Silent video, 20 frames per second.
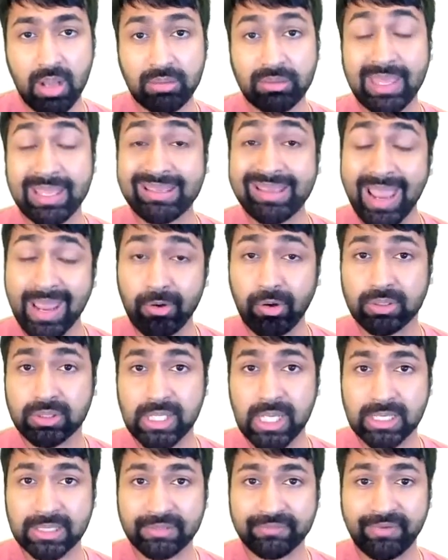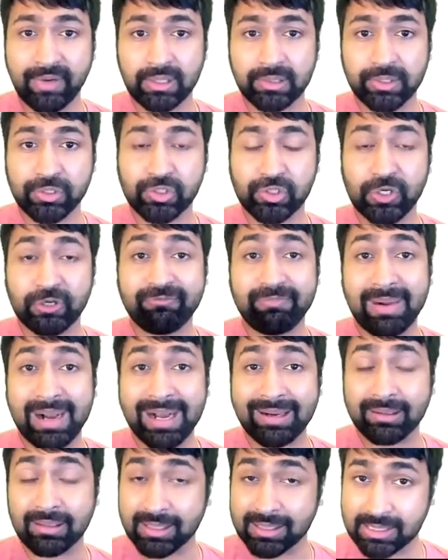They cannot take advantage of
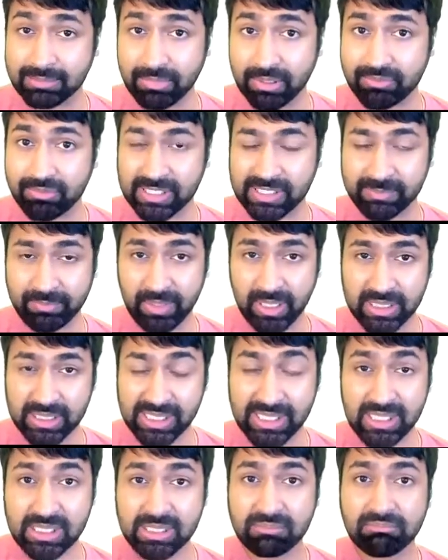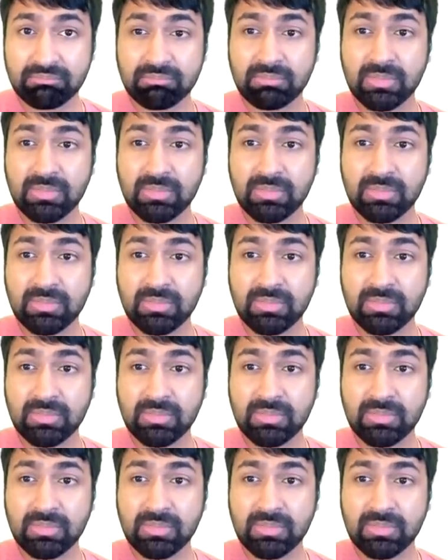parallelism across parties.